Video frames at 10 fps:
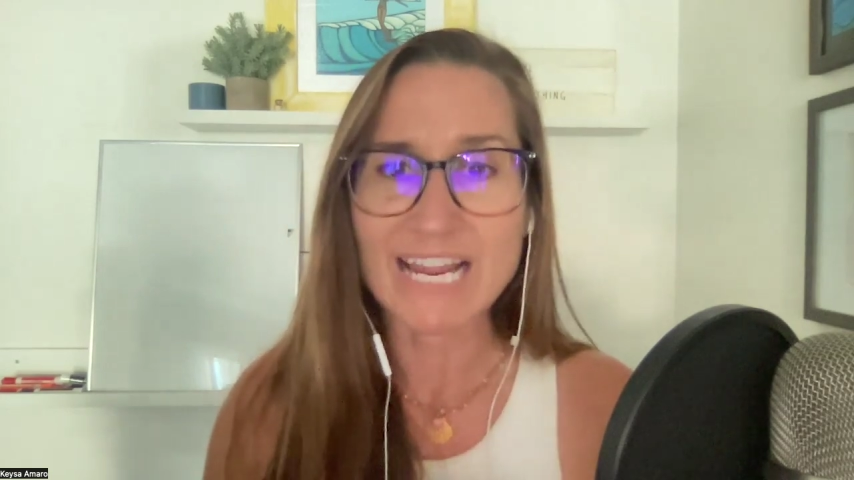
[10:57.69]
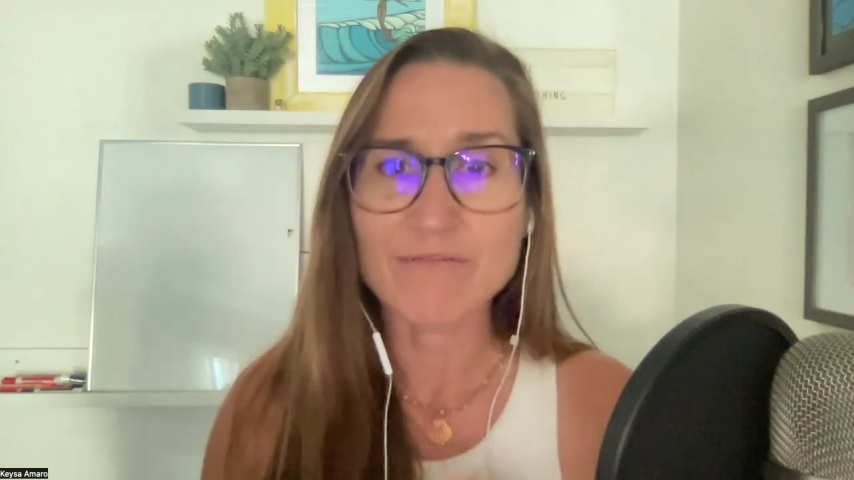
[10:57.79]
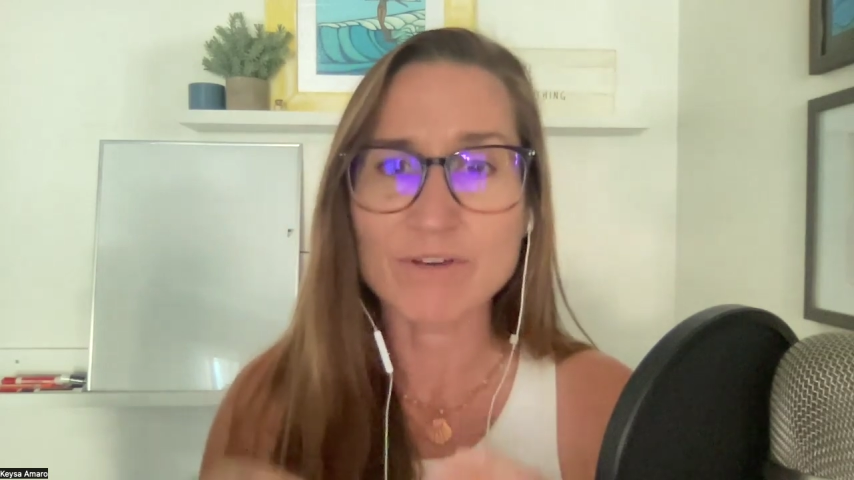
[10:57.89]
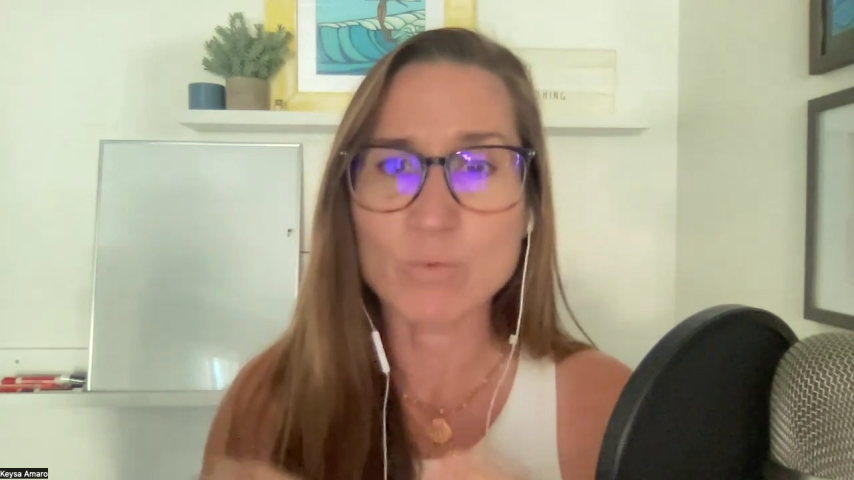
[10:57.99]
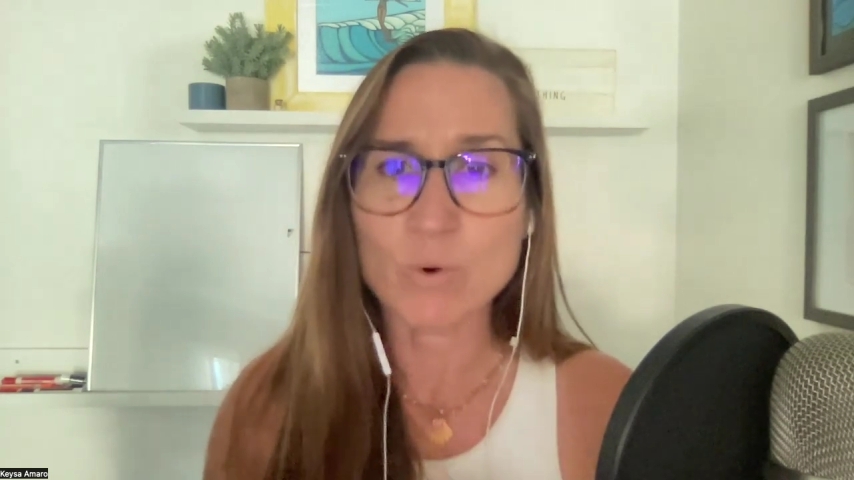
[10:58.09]

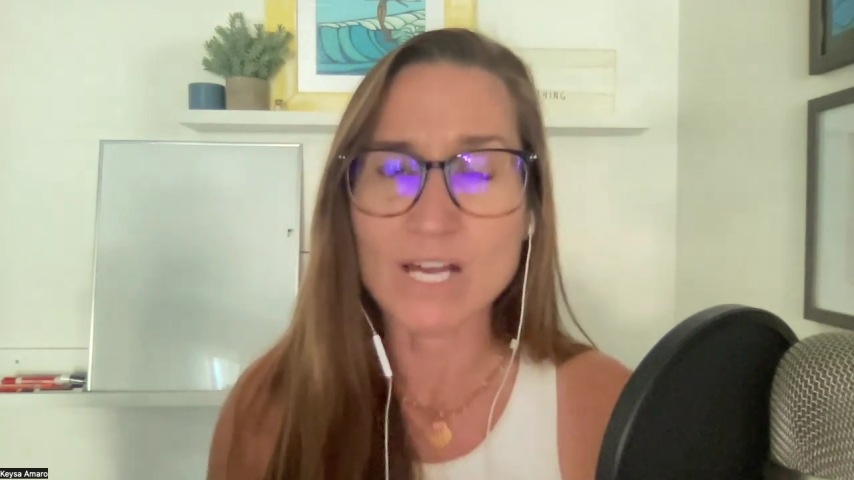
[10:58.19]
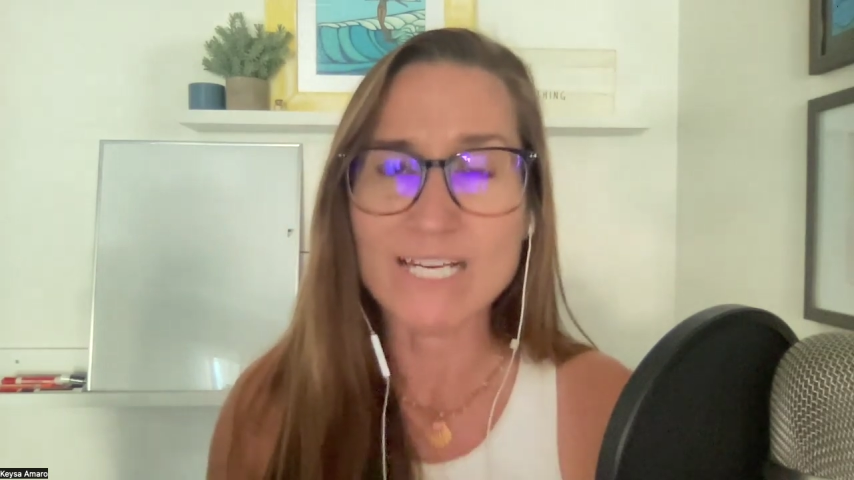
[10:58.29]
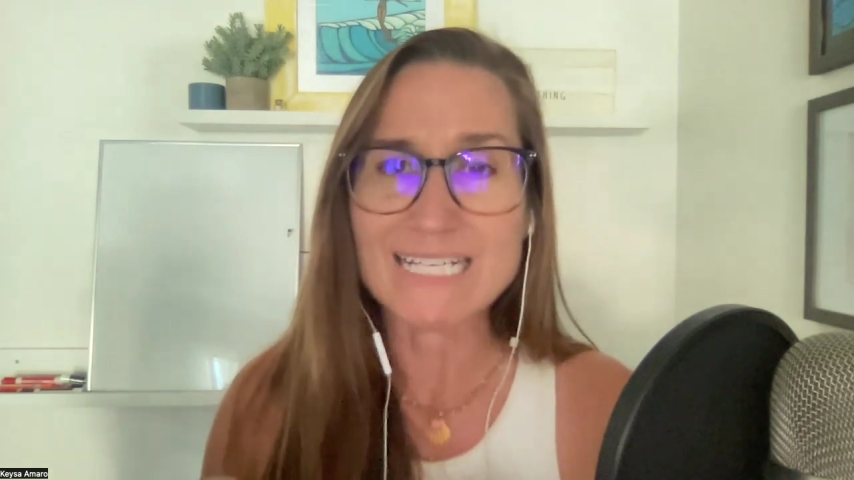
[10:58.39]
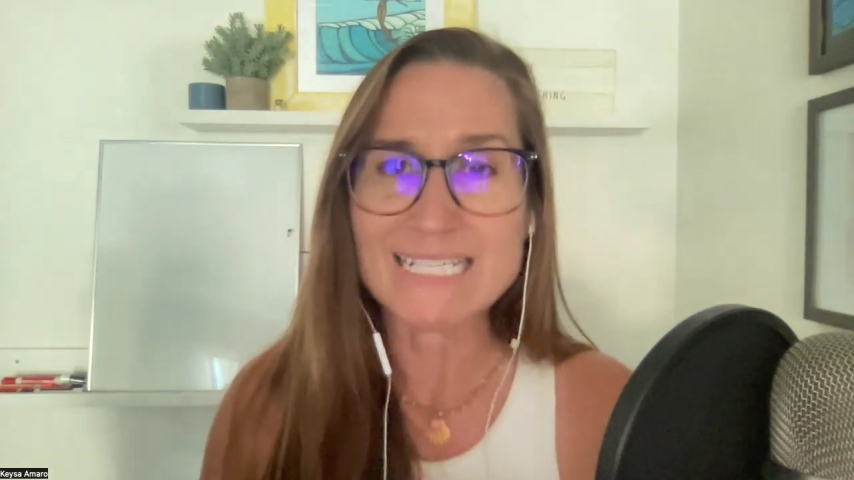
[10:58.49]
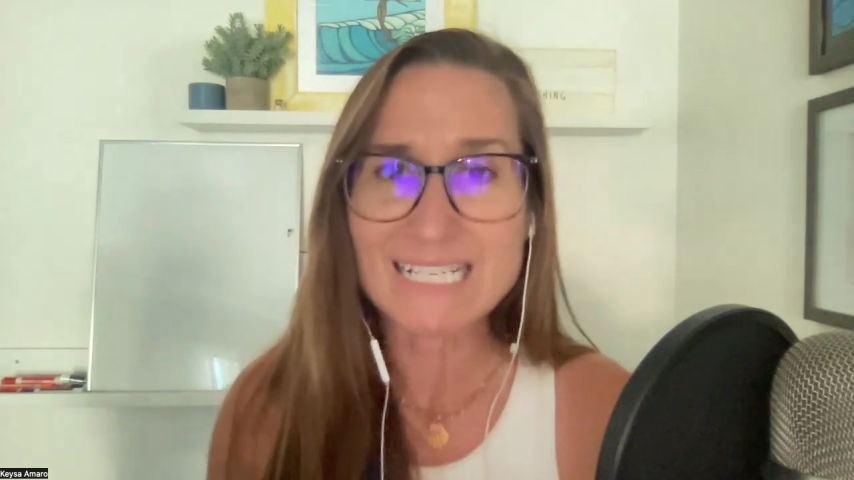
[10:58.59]

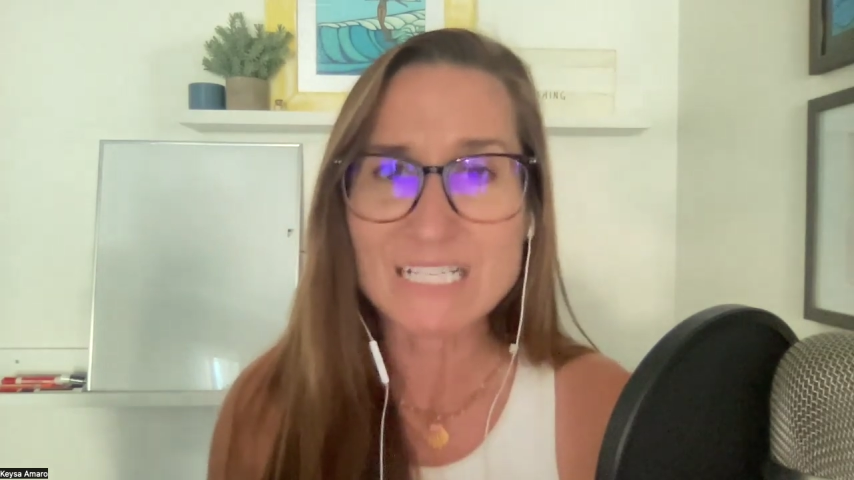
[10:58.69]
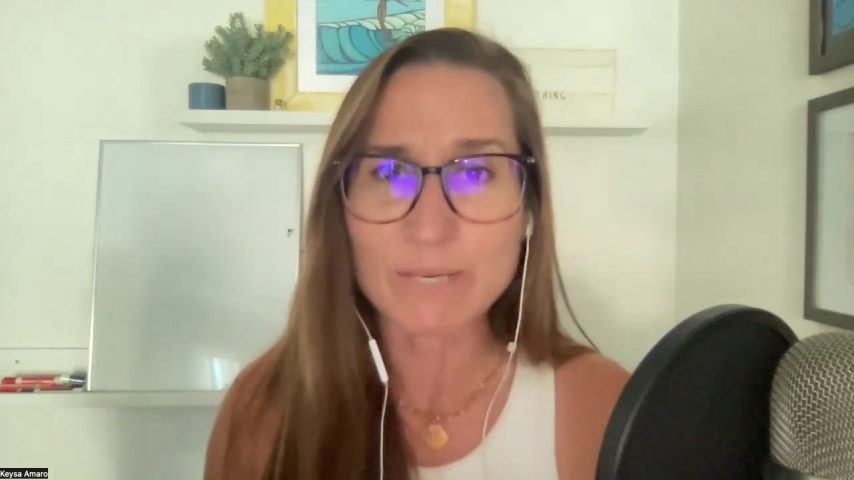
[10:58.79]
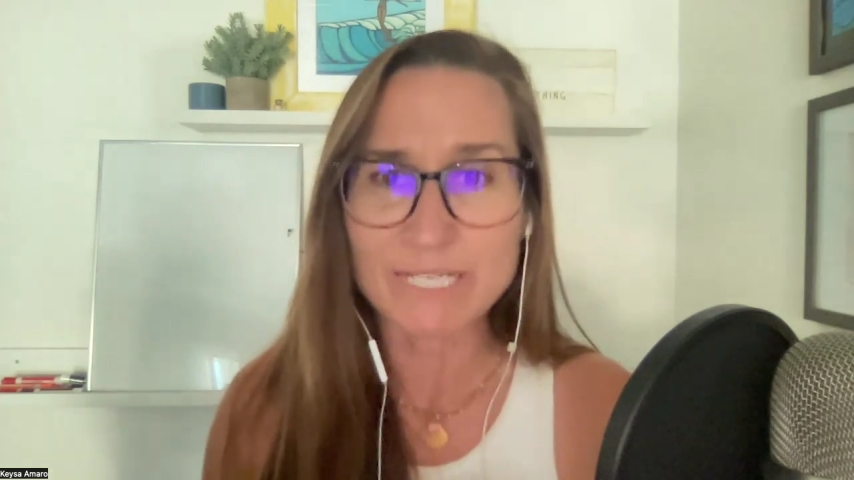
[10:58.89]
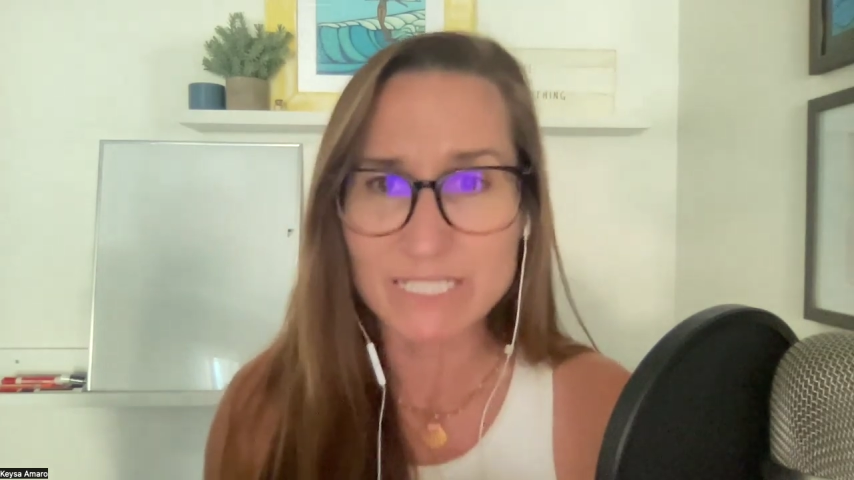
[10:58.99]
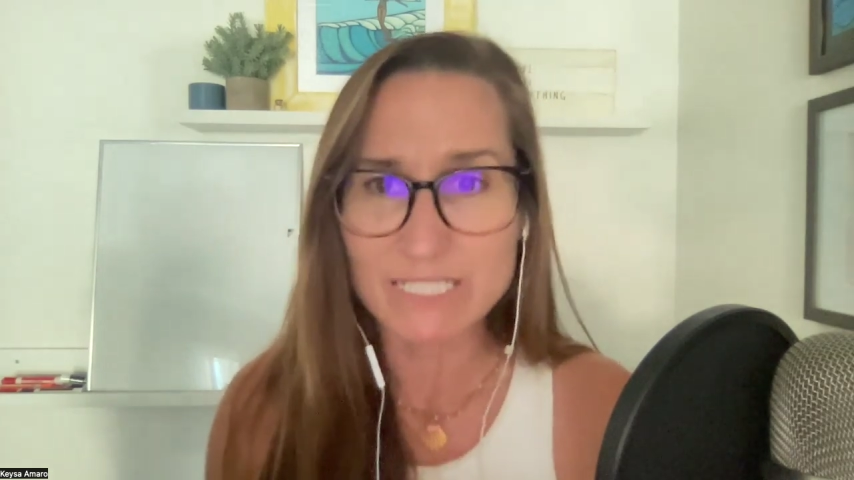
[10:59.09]
everyone is
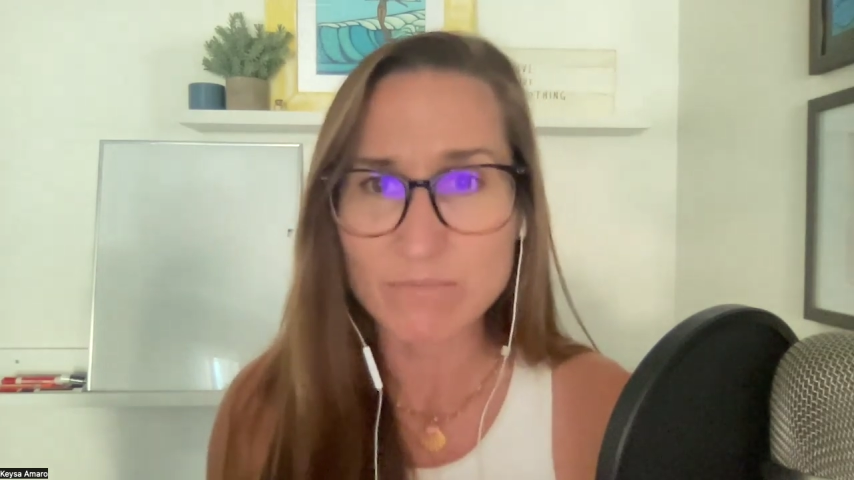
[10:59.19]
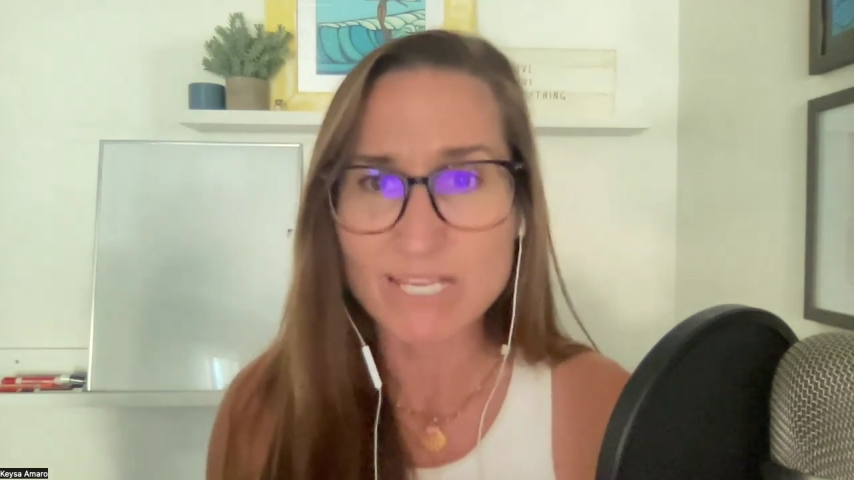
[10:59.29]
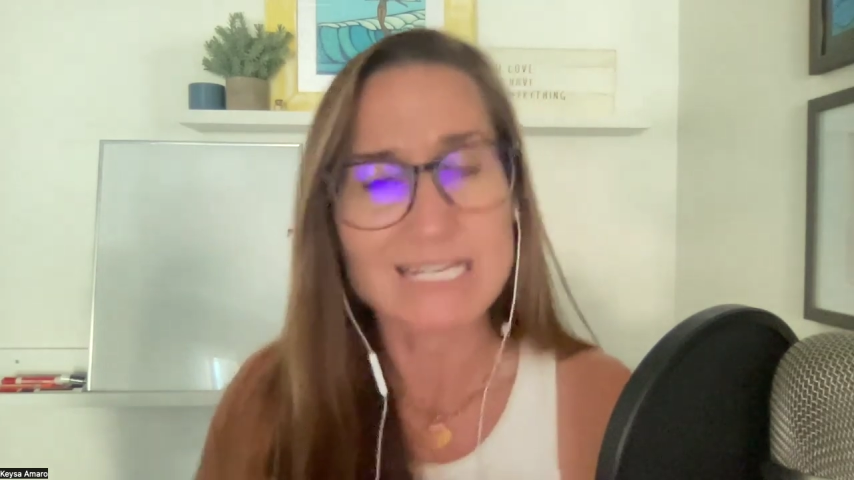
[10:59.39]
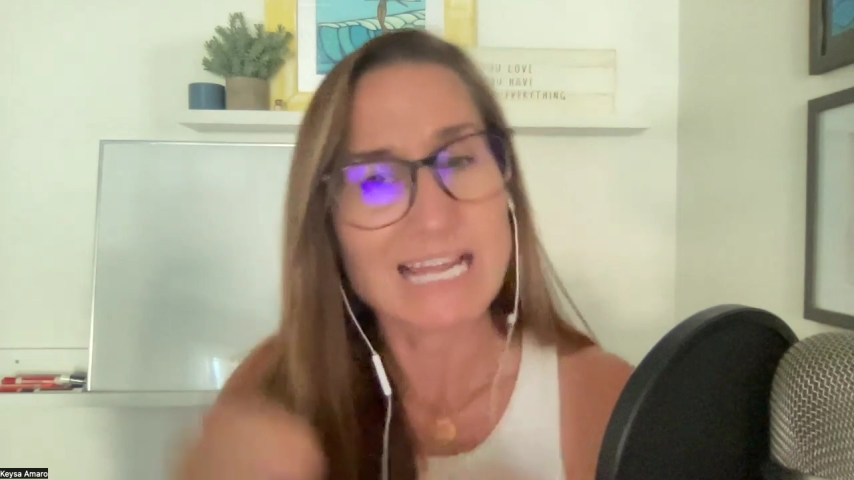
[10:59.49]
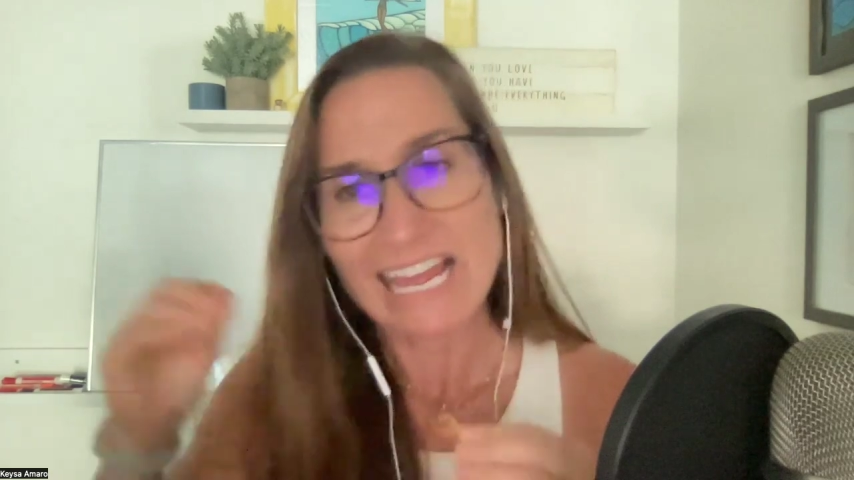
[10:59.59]
expected to
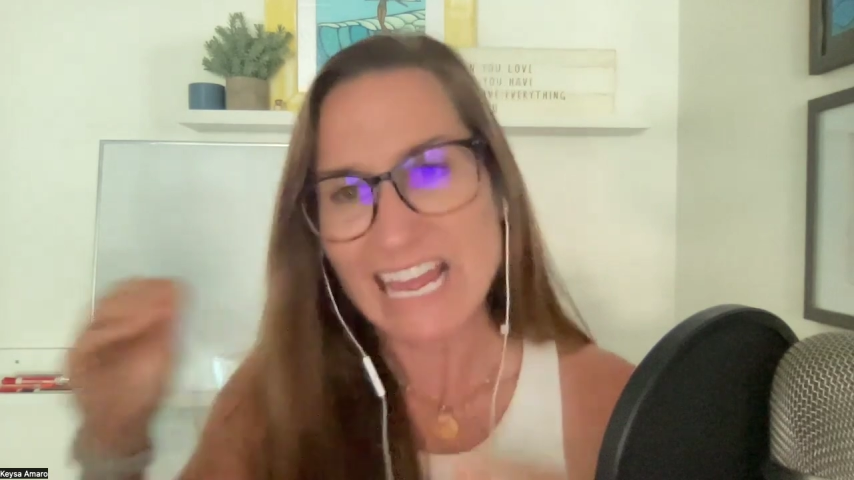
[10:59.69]
meet.